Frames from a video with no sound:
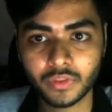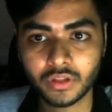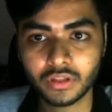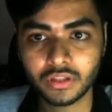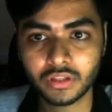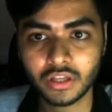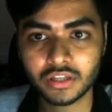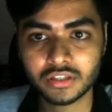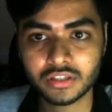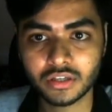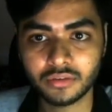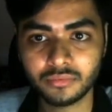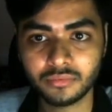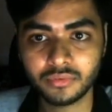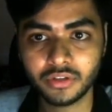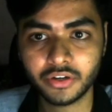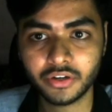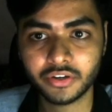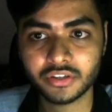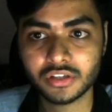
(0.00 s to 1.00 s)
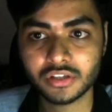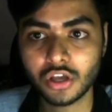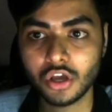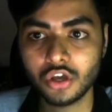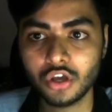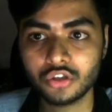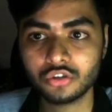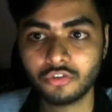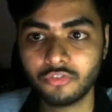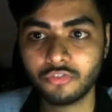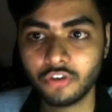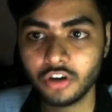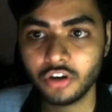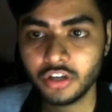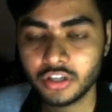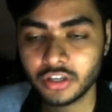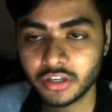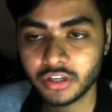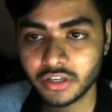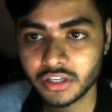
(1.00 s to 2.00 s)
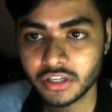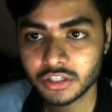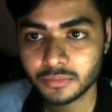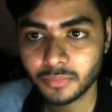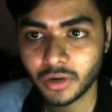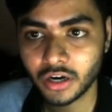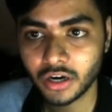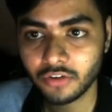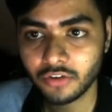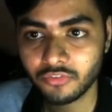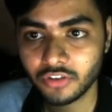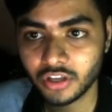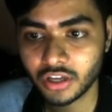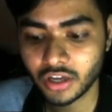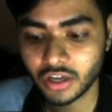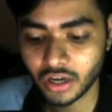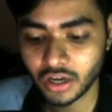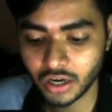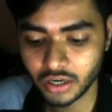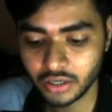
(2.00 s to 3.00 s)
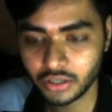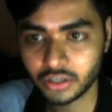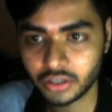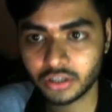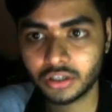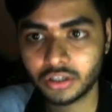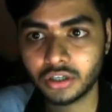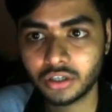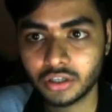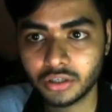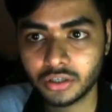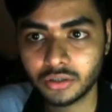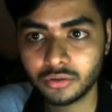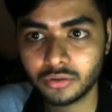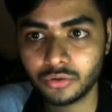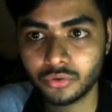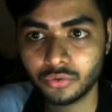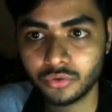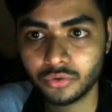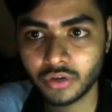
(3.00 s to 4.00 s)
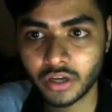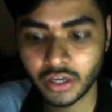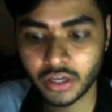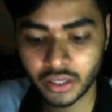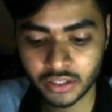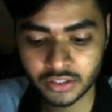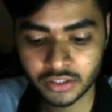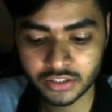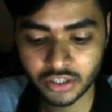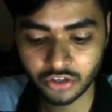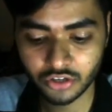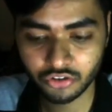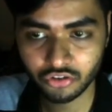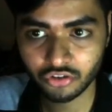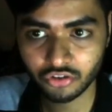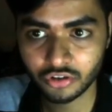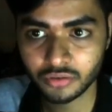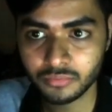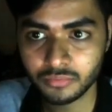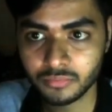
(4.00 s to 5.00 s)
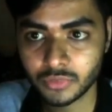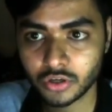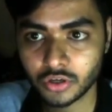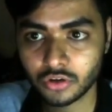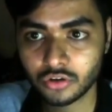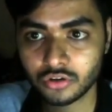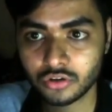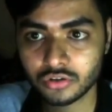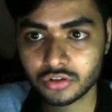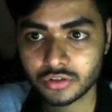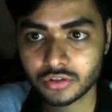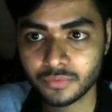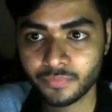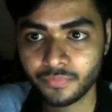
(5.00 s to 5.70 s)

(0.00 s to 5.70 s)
that's it. Here it is. So for this part we can't do injection because